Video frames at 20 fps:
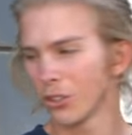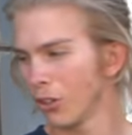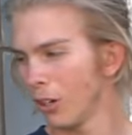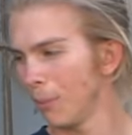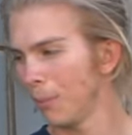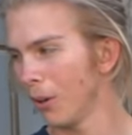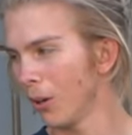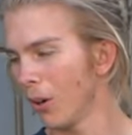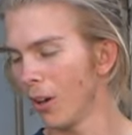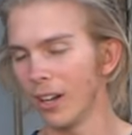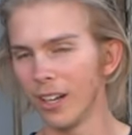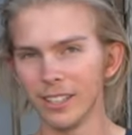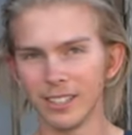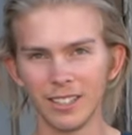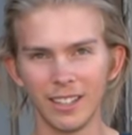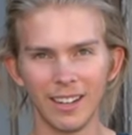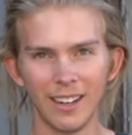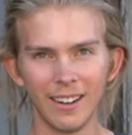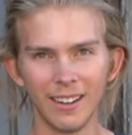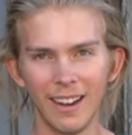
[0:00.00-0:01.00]
of creepy crawlers
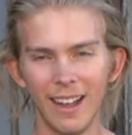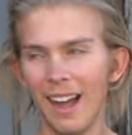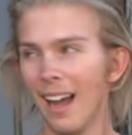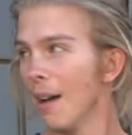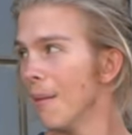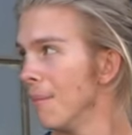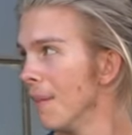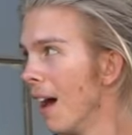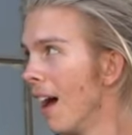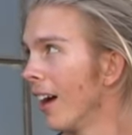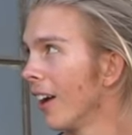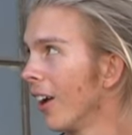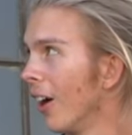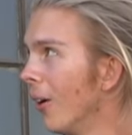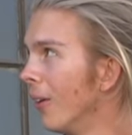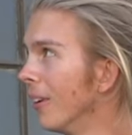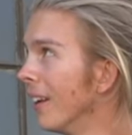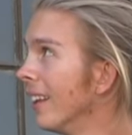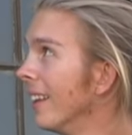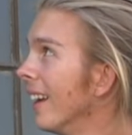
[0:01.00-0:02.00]
in there. I'm not
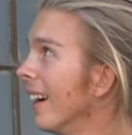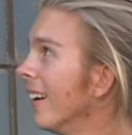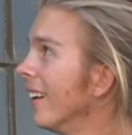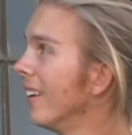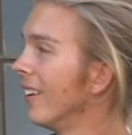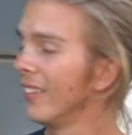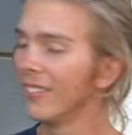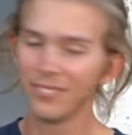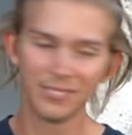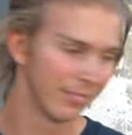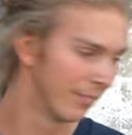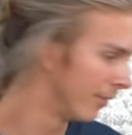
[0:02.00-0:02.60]
going in there, dude.